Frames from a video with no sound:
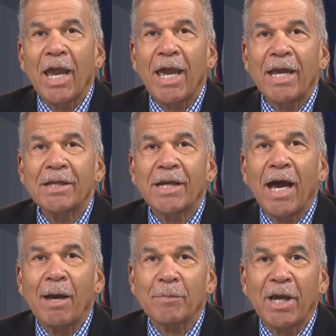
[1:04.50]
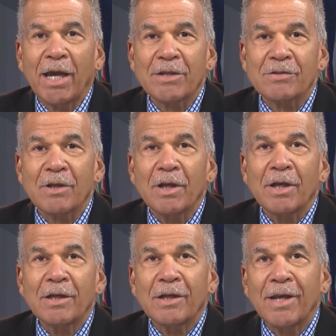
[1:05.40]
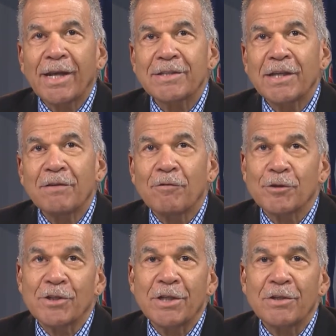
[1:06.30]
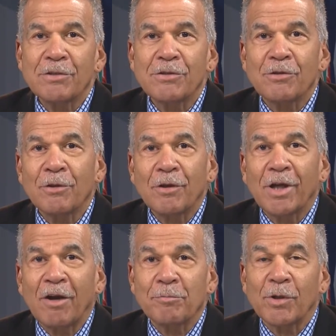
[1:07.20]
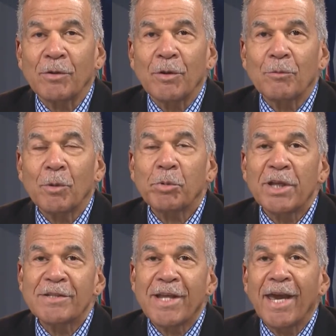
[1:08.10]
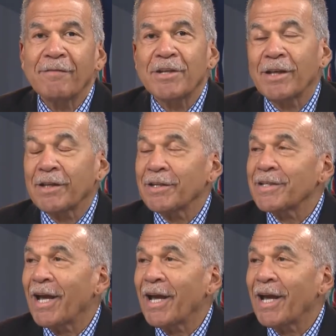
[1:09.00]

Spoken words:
and Comcast, connecting Virginians to their government. We're pleased to have Delegate